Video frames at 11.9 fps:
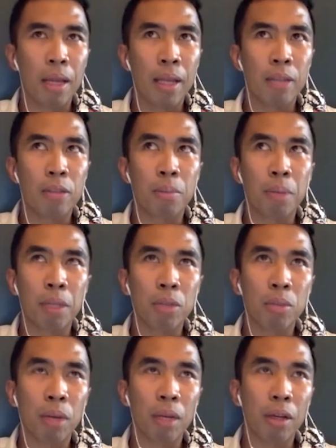is the best
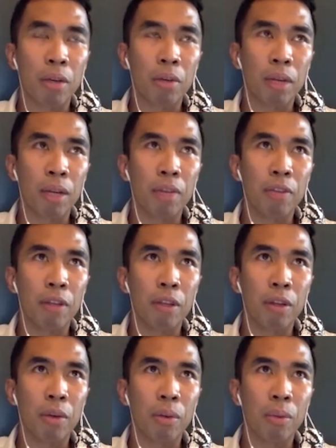way to create a
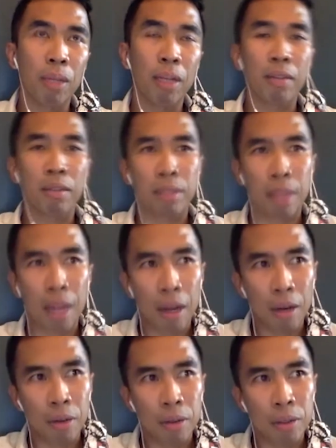video without the
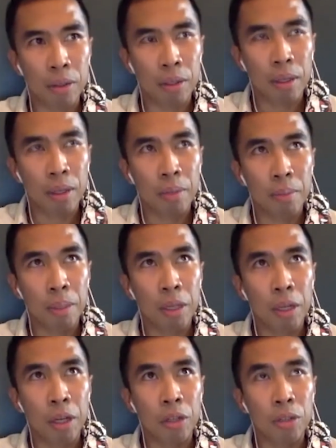sound.
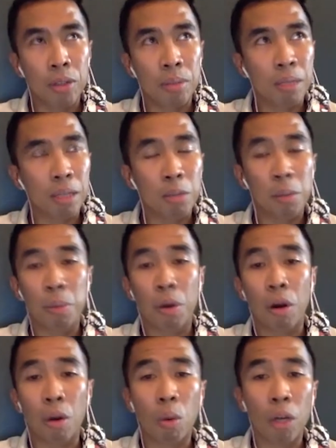Because sometimes people
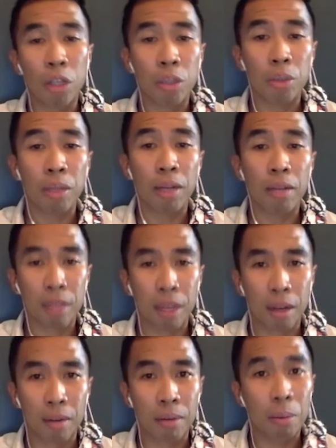are watching without
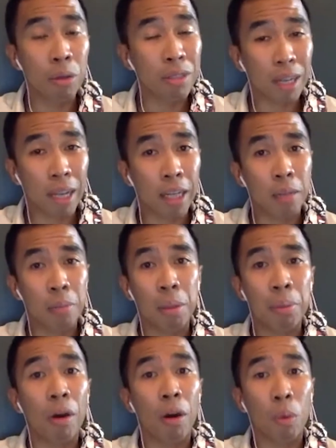sound. Most likely,
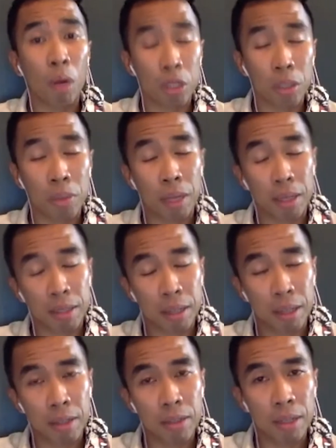people are watching without
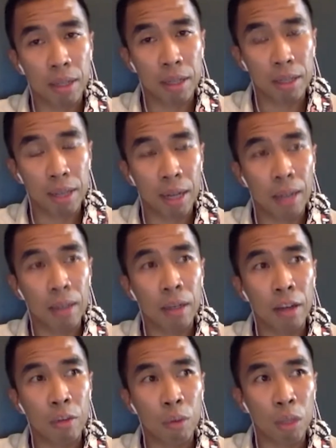sound these days, and I
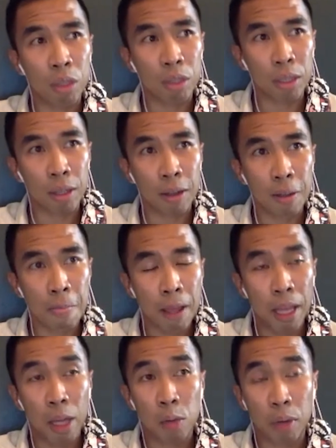love watching
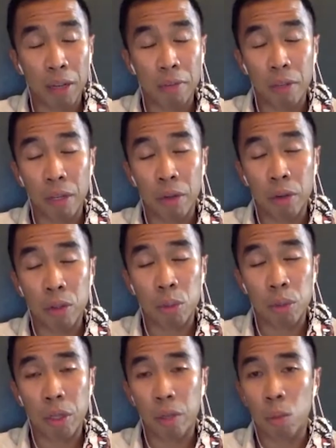and creating videos
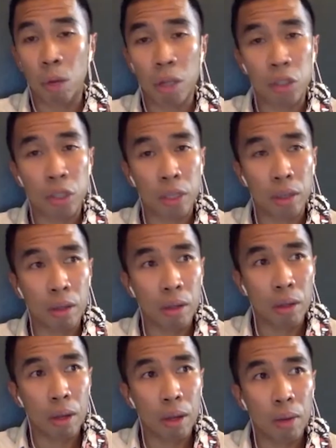where you can watch it
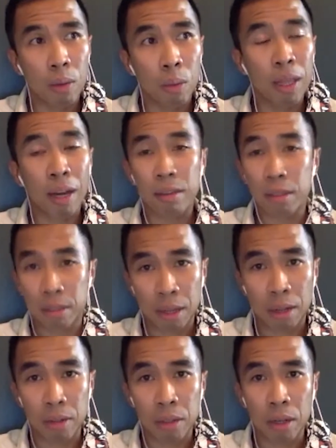without the
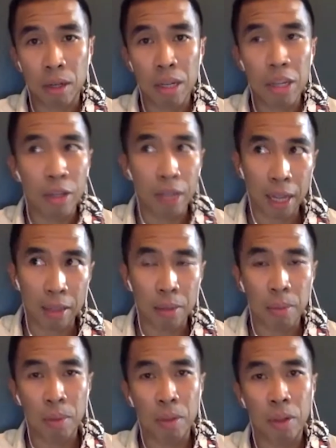sound on. You can get
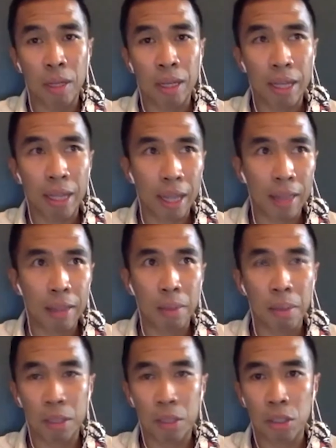the
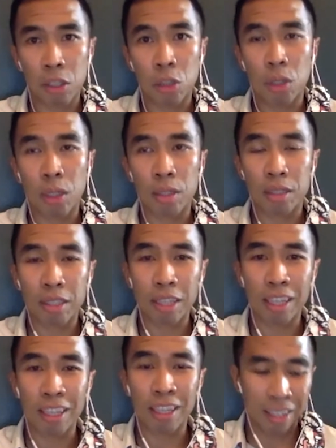message, you can
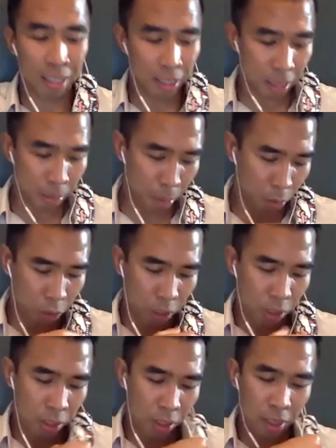see the
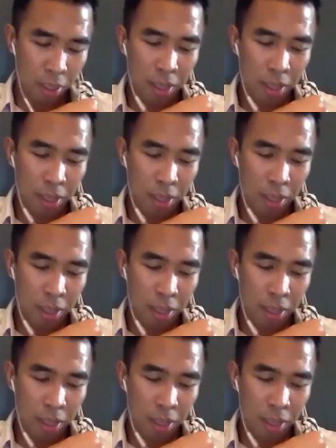emotions,